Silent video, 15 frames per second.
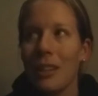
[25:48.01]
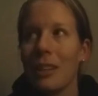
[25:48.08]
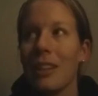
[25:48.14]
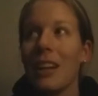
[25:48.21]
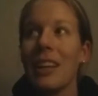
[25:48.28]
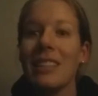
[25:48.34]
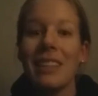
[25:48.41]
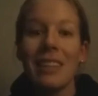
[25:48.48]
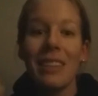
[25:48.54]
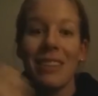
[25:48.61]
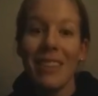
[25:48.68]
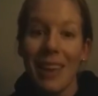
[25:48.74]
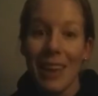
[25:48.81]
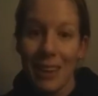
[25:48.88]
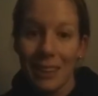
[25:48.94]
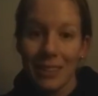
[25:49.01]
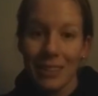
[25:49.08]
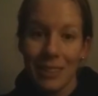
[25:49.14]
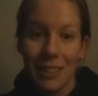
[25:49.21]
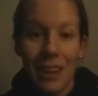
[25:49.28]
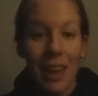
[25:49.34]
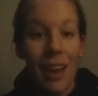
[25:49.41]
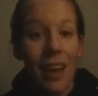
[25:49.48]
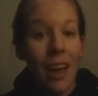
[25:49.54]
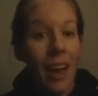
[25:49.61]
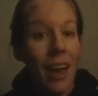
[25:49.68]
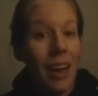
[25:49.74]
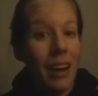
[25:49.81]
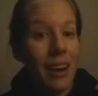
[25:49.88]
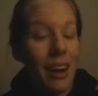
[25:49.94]
And then I did this
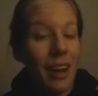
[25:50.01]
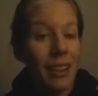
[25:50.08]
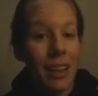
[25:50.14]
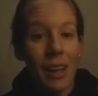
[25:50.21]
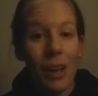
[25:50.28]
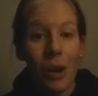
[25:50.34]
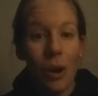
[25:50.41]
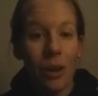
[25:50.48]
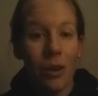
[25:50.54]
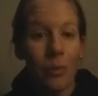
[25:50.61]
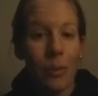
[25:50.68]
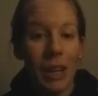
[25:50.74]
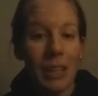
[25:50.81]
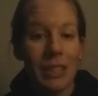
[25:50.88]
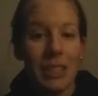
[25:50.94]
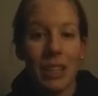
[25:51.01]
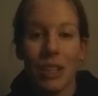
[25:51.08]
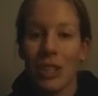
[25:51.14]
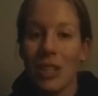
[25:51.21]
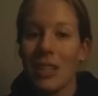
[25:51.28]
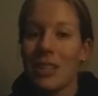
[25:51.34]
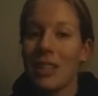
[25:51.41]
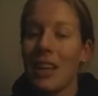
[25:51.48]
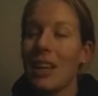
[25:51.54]
and I let go of my addictions.